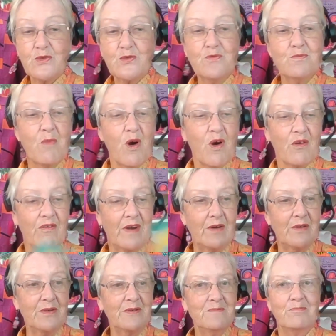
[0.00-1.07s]

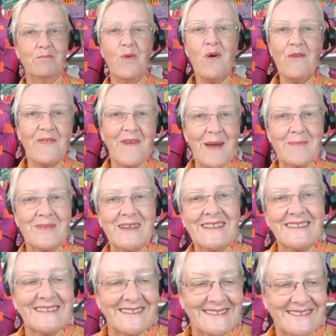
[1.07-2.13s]
tomorrow. More fabric.
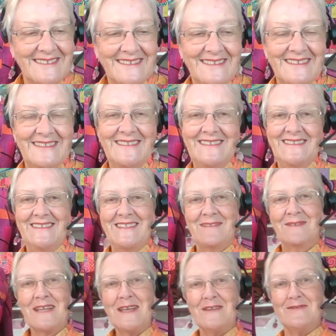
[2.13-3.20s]
I'm
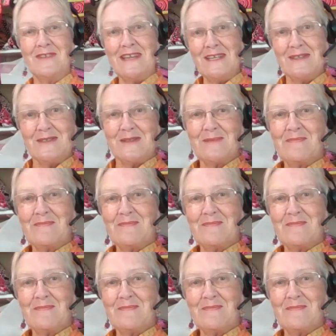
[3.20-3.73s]
getting really good at